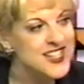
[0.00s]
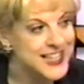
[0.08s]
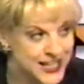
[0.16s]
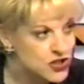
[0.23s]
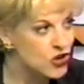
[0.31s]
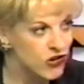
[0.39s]

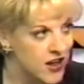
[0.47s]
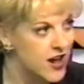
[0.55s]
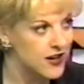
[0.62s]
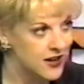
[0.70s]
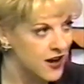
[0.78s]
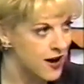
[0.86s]

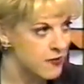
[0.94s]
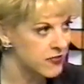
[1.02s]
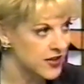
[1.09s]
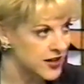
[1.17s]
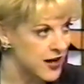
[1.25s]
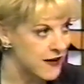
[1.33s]
internet
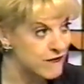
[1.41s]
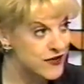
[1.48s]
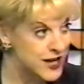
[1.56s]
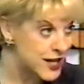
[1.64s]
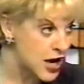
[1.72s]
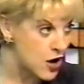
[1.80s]
gambling and
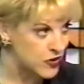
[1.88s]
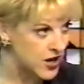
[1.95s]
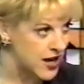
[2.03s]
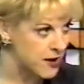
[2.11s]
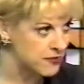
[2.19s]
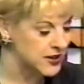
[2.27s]
video
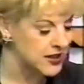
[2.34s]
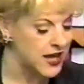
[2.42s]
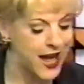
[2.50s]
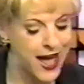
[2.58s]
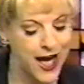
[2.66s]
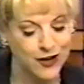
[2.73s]
gambling,
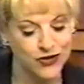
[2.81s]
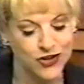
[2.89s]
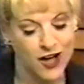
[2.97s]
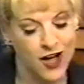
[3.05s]
and